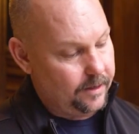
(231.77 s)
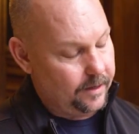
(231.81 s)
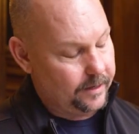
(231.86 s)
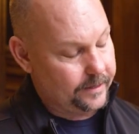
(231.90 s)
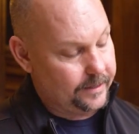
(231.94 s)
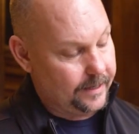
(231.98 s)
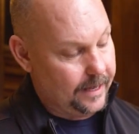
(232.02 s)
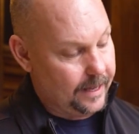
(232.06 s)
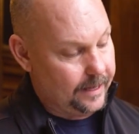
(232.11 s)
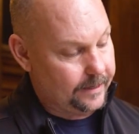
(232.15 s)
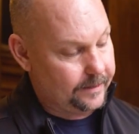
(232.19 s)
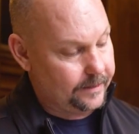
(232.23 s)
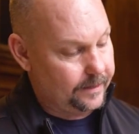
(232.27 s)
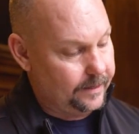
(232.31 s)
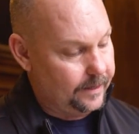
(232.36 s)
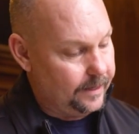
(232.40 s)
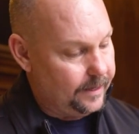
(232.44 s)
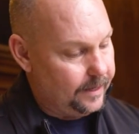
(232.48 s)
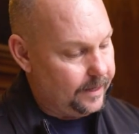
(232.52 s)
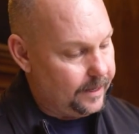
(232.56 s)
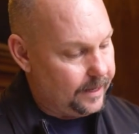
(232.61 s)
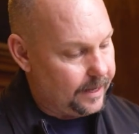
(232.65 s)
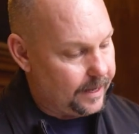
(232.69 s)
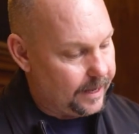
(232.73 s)
again,
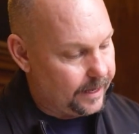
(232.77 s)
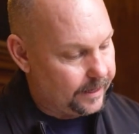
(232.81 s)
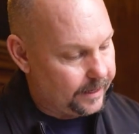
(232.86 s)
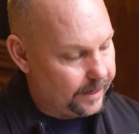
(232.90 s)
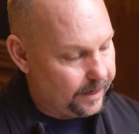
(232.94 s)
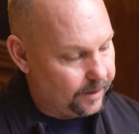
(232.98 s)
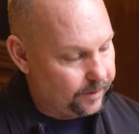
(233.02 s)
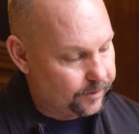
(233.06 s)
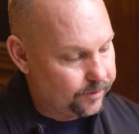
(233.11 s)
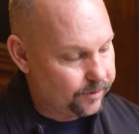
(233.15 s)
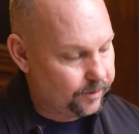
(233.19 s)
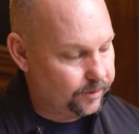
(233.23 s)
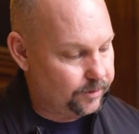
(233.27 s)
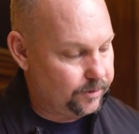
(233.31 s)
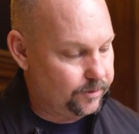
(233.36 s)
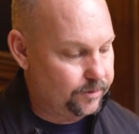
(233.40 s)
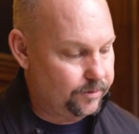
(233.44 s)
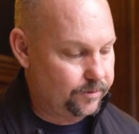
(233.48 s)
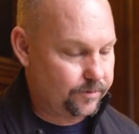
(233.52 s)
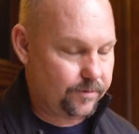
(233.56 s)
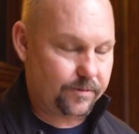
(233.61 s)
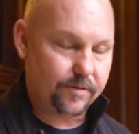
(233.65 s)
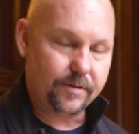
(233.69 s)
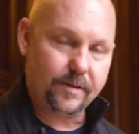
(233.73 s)
and I also
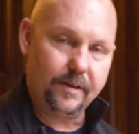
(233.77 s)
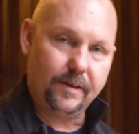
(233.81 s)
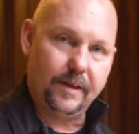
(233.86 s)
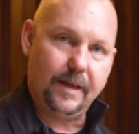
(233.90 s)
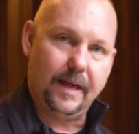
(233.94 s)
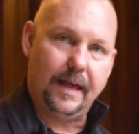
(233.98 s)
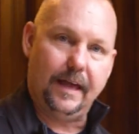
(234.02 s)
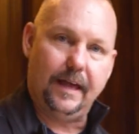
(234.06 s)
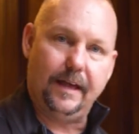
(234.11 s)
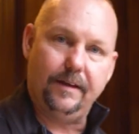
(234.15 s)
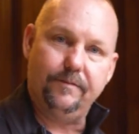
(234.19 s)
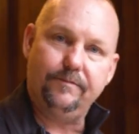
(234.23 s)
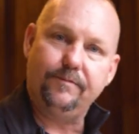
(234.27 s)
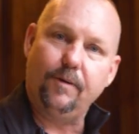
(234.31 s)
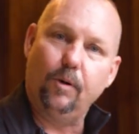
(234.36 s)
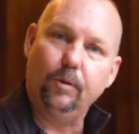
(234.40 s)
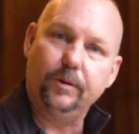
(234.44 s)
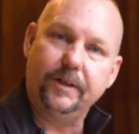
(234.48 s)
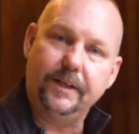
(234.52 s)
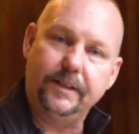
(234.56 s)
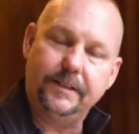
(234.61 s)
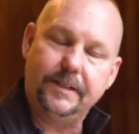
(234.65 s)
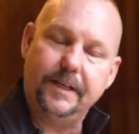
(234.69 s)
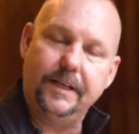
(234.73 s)
used a
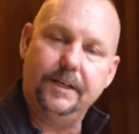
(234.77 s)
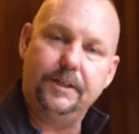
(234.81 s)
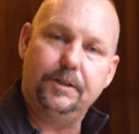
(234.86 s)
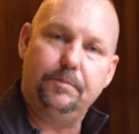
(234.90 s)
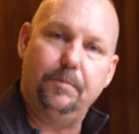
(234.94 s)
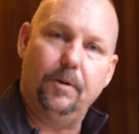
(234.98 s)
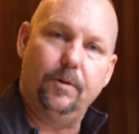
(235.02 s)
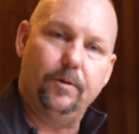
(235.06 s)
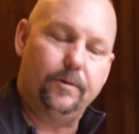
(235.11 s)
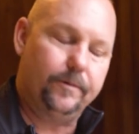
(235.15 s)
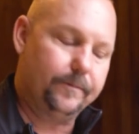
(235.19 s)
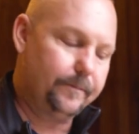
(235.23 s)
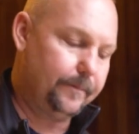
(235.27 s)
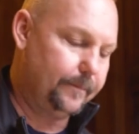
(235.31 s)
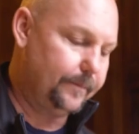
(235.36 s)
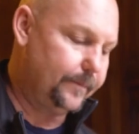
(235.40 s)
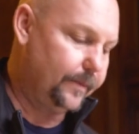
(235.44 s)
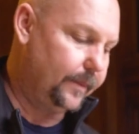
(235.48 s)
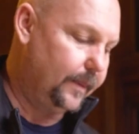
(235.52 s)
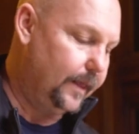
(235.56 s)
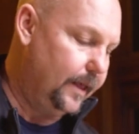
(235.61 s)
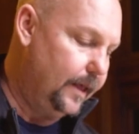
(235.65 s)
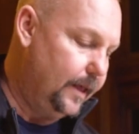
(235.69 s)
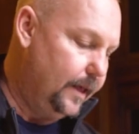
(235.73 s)
folding teaspoon.
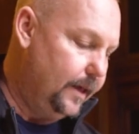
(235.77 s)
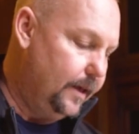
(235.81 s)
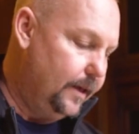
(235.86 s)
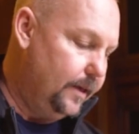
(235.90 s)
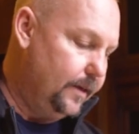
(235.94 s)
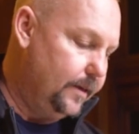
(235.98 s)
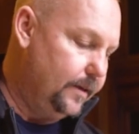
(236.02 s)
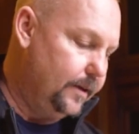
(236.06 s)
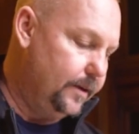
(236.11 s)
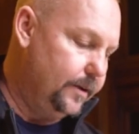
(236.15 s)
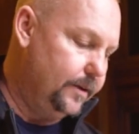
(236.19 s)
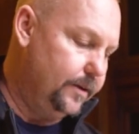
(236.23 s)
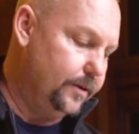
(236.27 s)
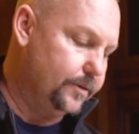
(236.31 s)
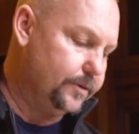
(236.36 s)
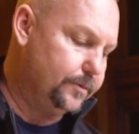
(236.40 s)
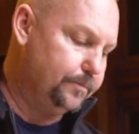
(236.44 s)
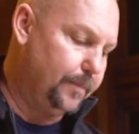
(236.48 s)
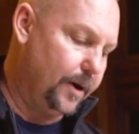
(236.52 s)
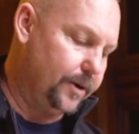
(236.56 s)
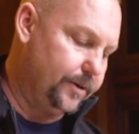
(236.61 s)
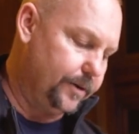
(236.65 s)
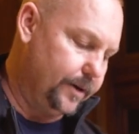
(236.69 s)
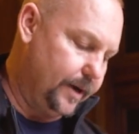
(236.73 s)

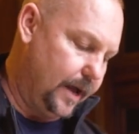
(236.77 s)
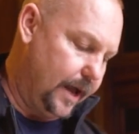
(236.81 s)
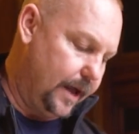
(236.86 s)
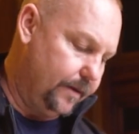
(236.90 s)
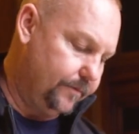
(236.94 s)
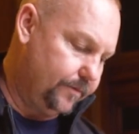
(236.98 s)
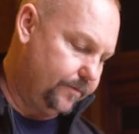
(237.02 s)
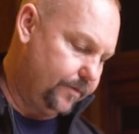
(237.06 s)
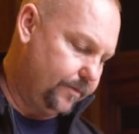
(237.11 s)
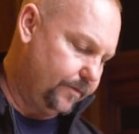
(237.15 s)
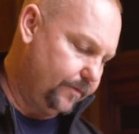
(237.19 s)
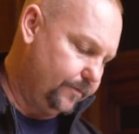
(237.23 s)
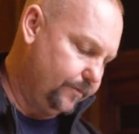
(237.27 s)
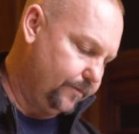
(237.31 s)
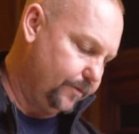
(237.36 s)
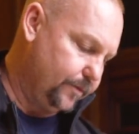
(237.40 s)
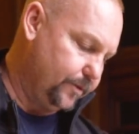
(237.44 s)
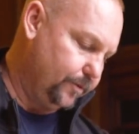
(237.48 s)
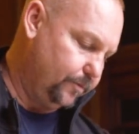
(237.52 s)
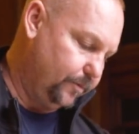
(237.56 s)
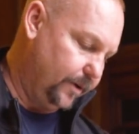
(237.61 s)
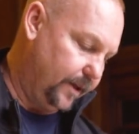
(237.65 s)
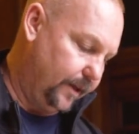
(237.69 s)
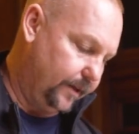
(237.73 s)
Here's butter knives
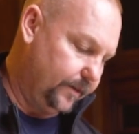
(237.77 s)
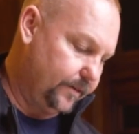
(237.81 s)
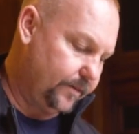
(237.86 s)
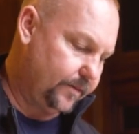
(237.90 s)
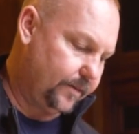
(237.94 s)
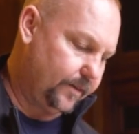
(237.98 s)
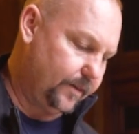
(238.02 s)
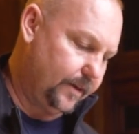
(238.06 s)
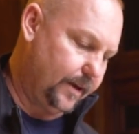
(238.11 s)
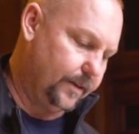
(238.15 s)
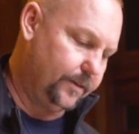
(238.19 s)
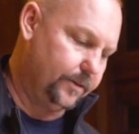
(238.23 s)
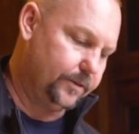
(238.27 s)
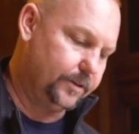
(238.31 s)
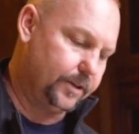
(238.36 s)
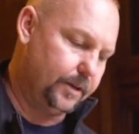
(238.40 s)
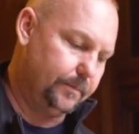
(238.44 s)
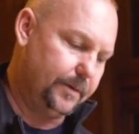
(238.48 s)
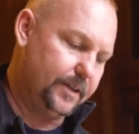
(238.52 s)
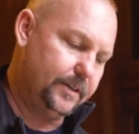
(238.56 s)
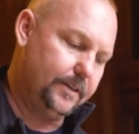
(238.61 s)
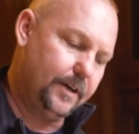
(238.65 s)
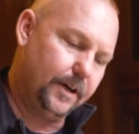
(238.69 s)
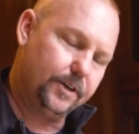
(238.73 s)
for the wings, and there's
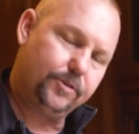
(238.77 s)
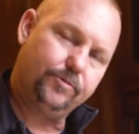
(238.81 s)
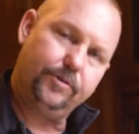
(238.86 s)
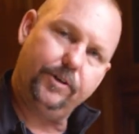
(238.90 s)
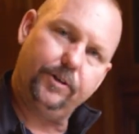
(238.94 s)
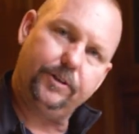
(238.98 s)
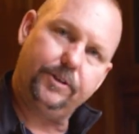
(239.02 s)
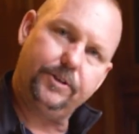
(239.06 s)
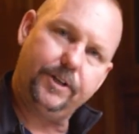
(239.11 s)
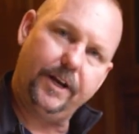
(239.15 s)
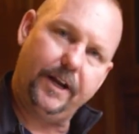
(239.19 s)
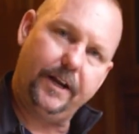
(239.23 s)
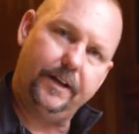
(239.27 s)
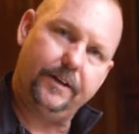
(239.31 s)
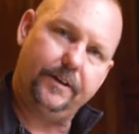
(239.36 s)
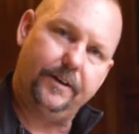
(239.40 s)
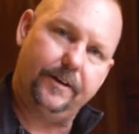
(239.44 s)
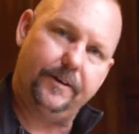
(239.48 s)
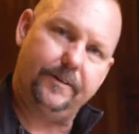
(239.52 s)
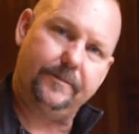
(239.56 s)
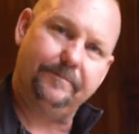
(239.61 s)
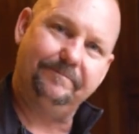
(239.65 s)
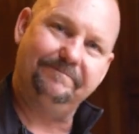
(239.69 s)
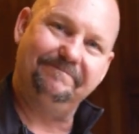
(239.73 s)
some industrial chain
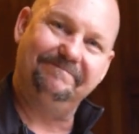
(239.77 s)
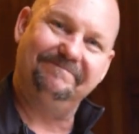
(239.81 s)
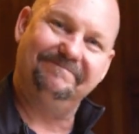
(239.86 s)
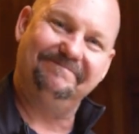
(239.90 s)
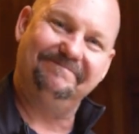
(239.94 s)
here.